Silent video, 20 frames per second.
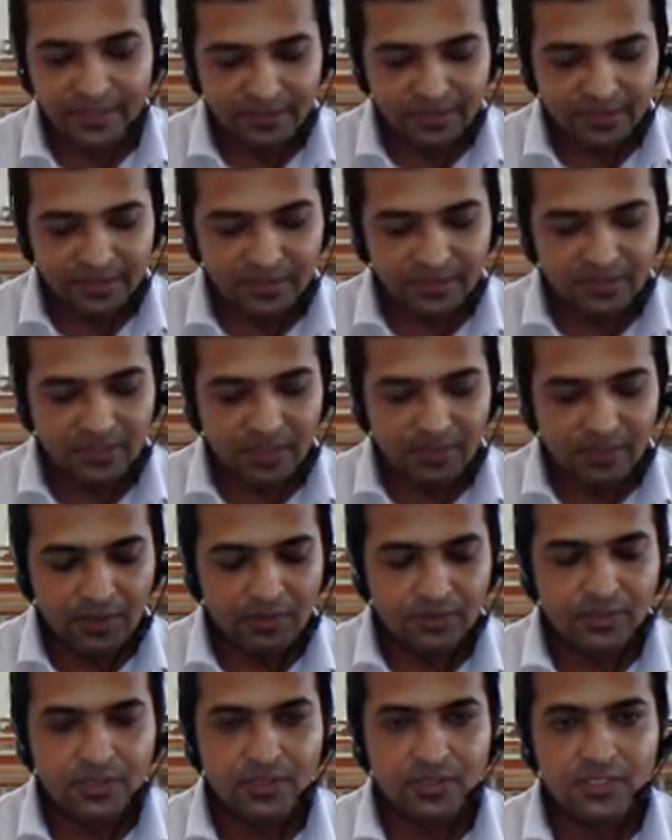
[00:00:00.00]
This is
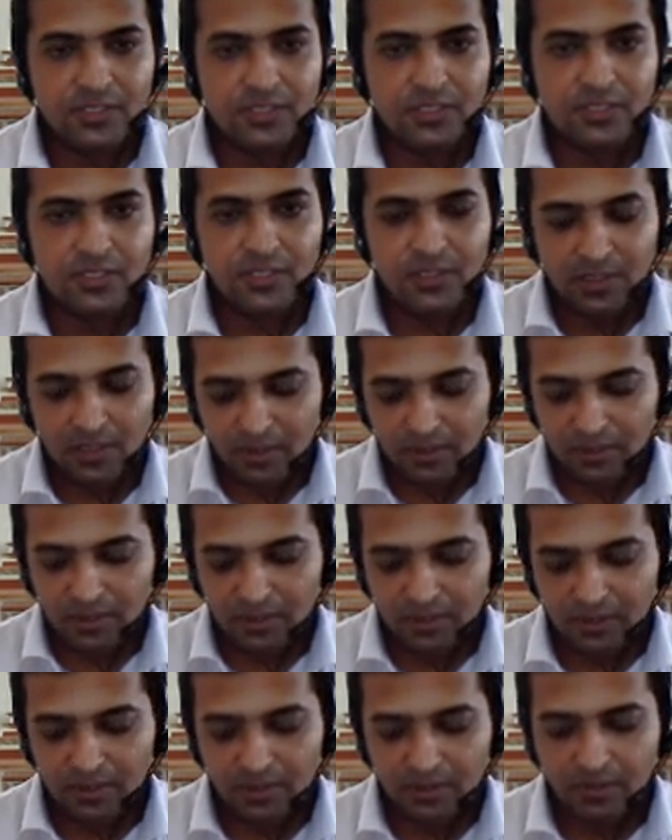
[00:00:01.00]
about the
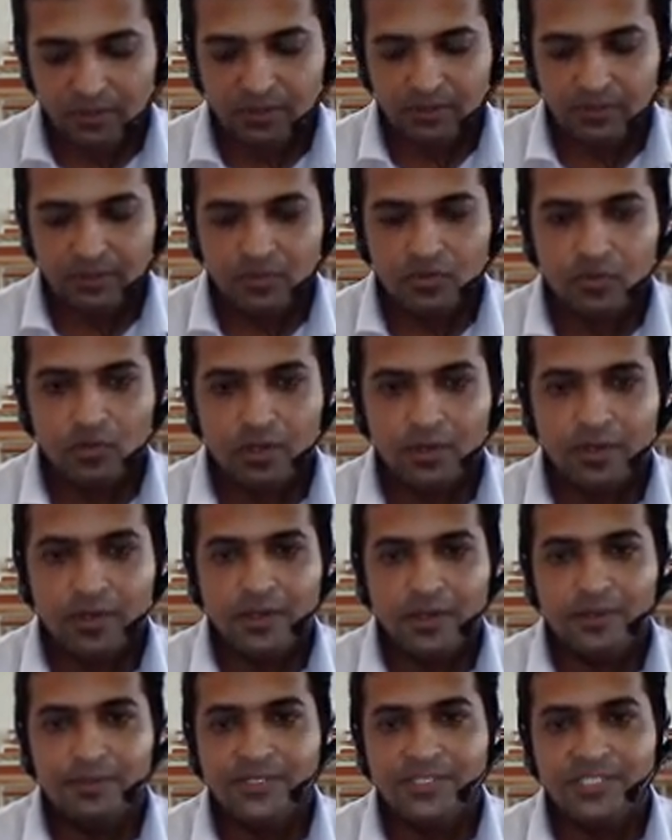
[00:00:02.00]
core
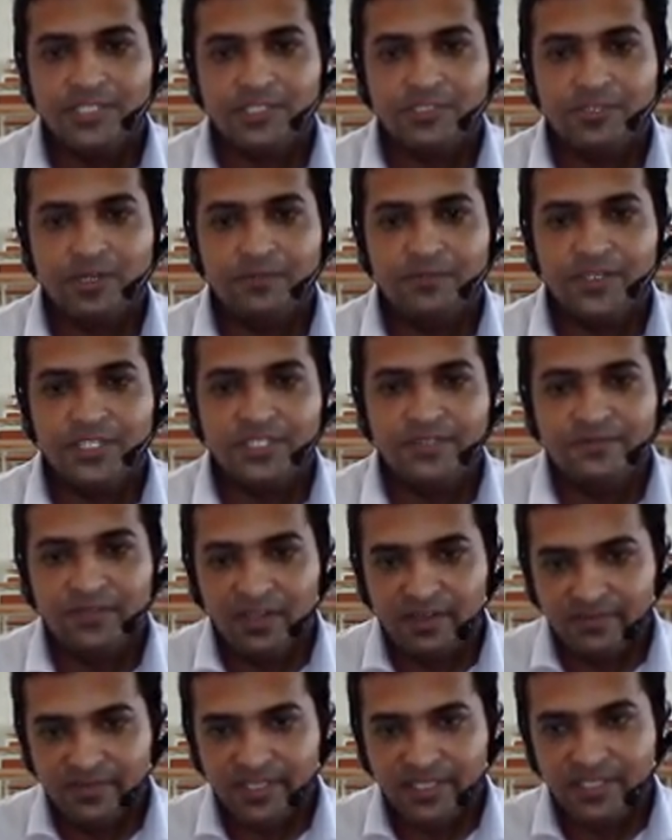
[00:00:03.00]
business topics. We
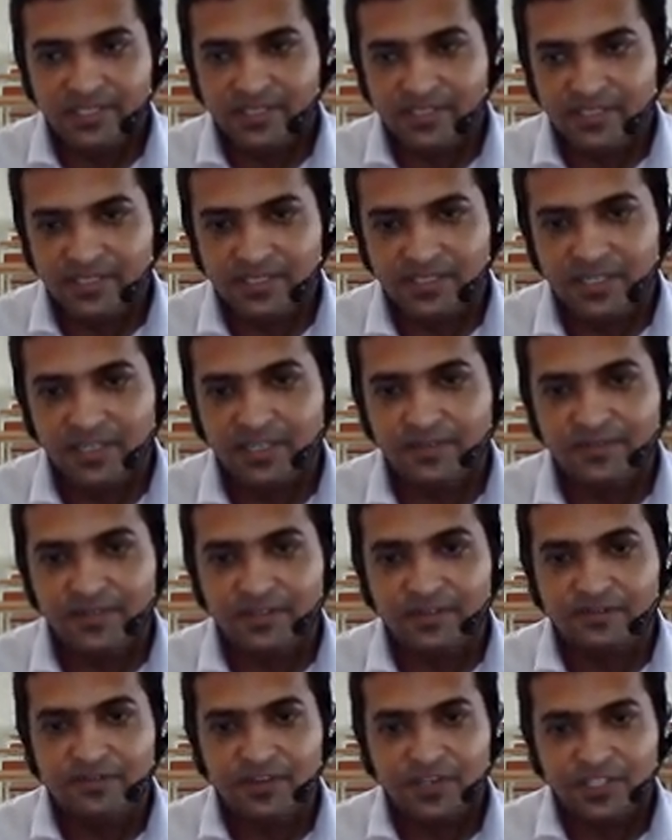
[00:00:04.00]
have just started with
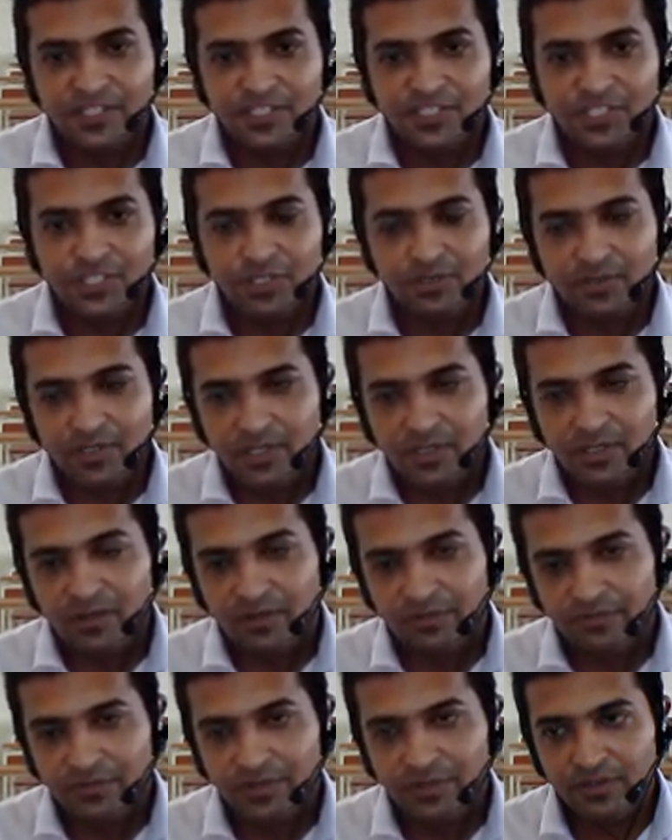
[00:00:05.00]
the first unit
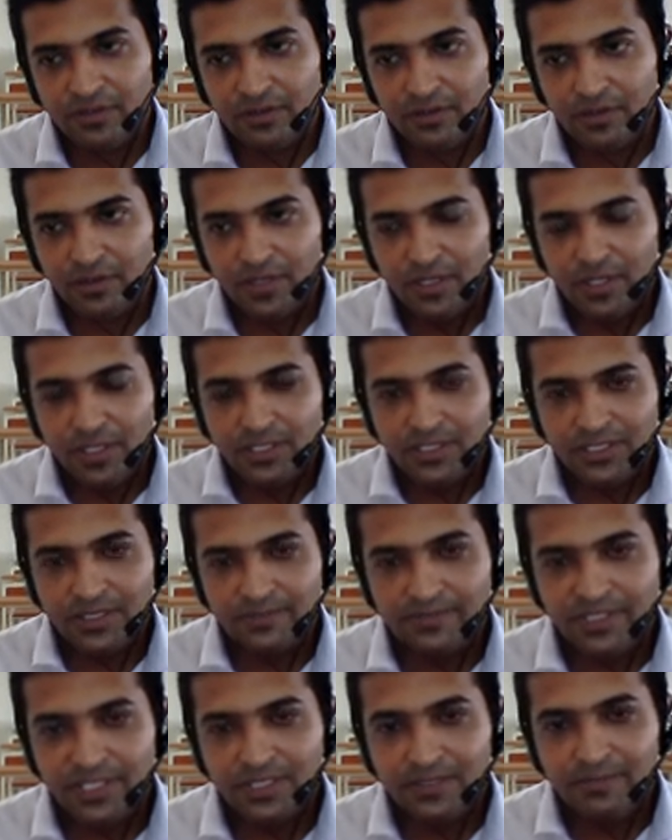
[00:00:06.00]
of your
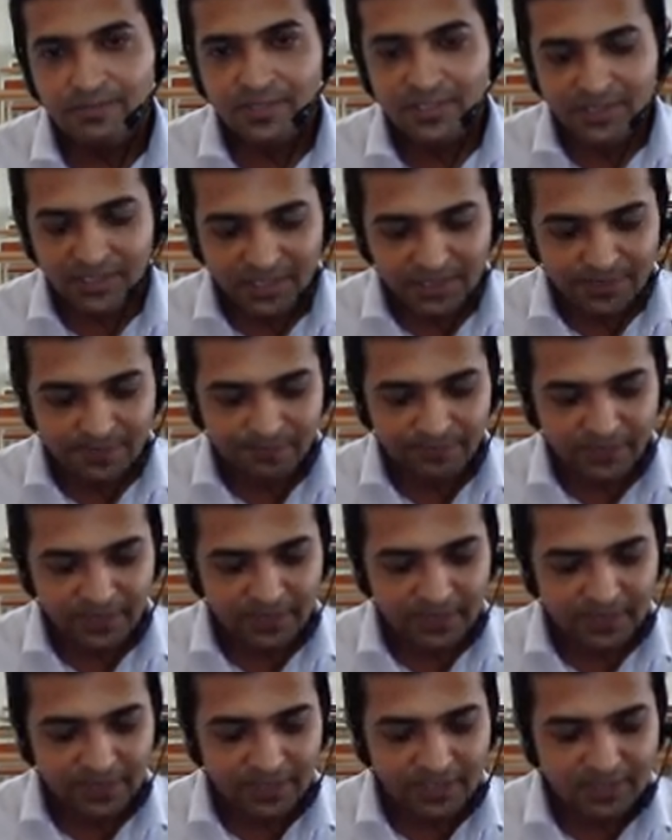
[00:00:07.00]
subject, business
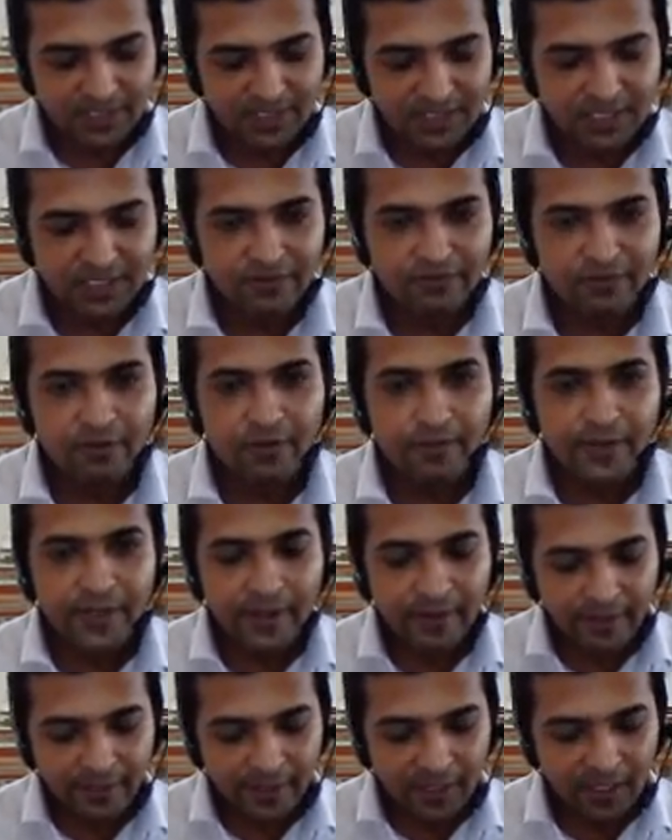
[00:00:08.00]
intelligence. We will be
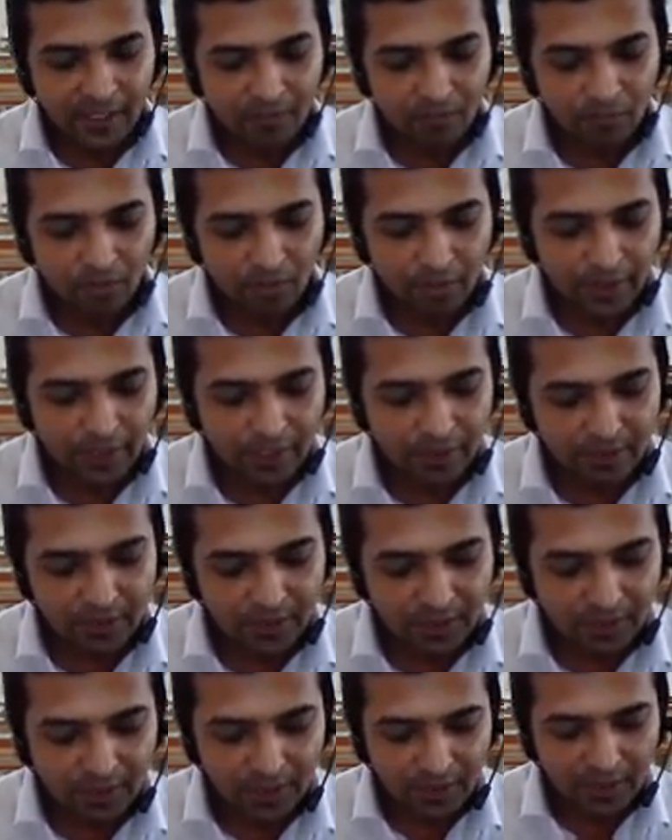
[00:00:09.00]
dealing more into
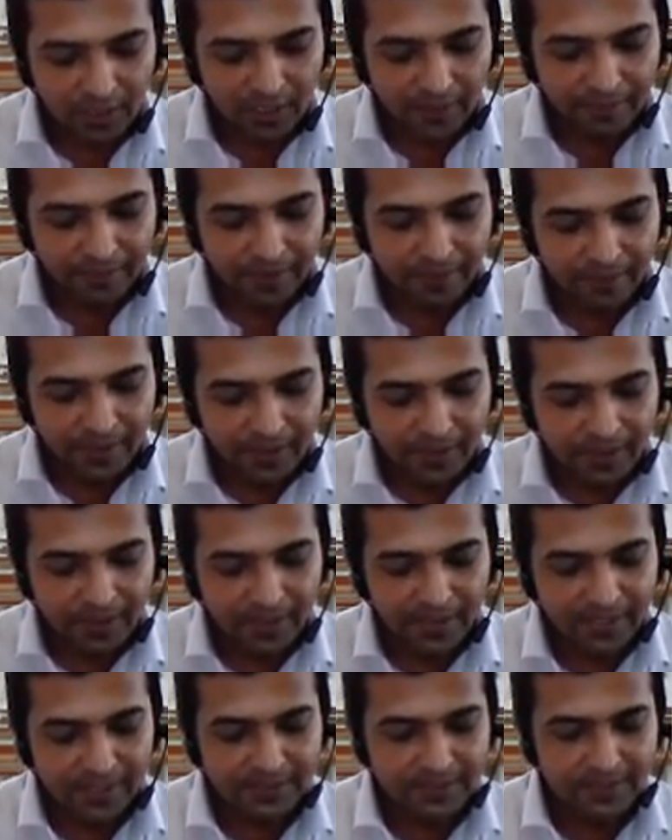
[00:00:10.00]
the upcoming
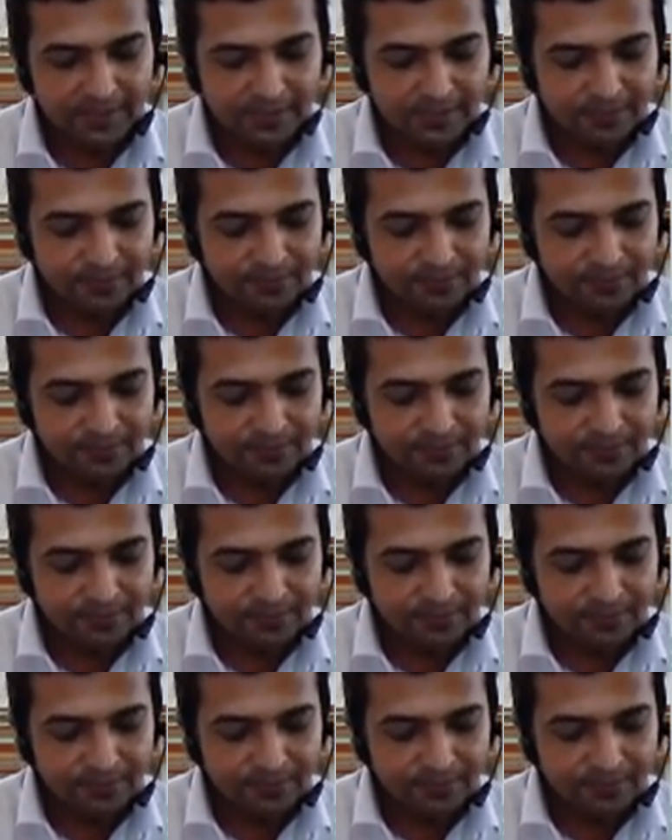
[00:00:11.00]
lectures.